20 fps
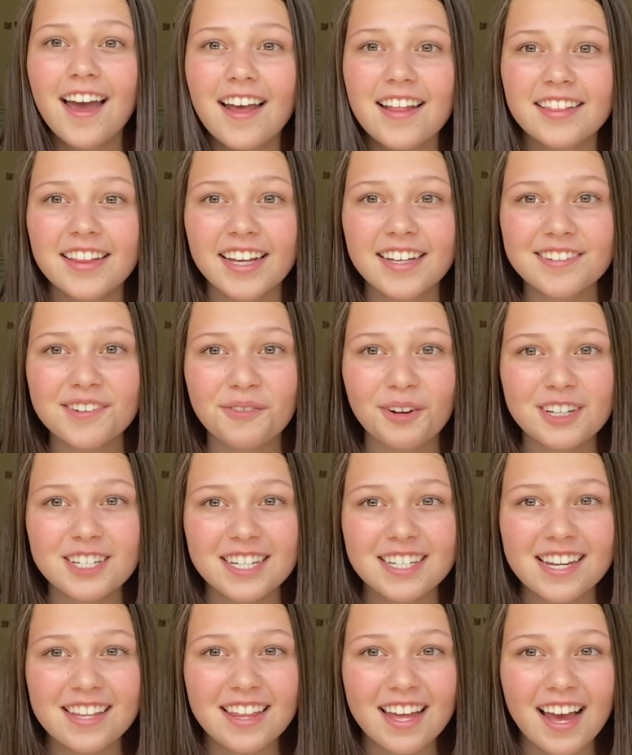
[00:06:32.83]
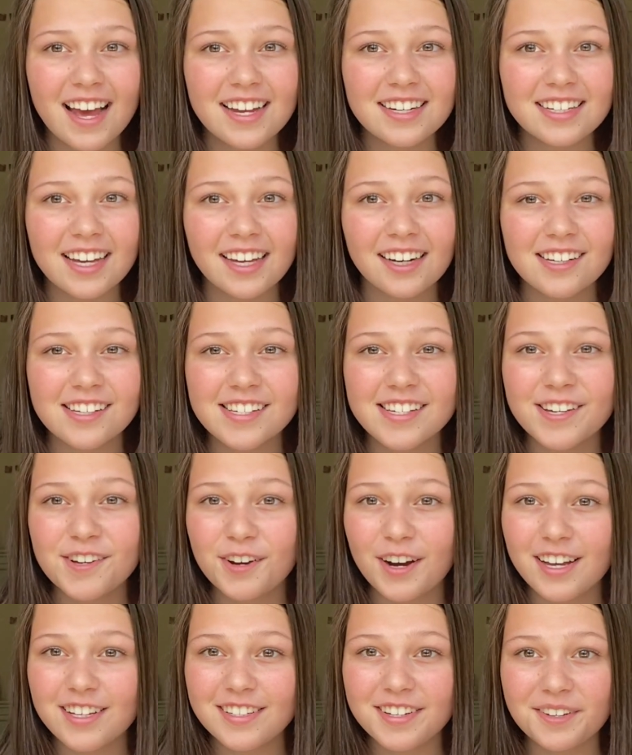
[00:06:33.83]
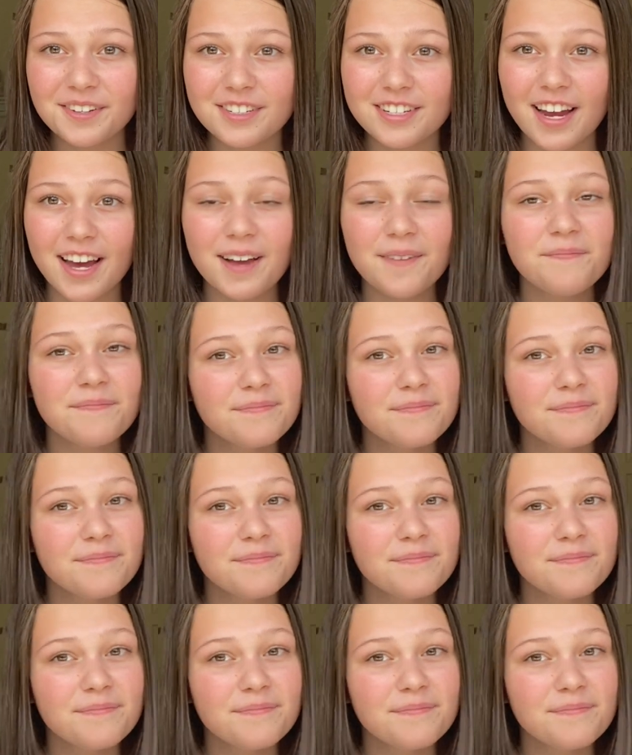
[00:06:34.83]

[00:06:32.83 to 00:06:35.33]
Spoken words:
Thanks for watching to the end, and I'll see you guys Tuesday.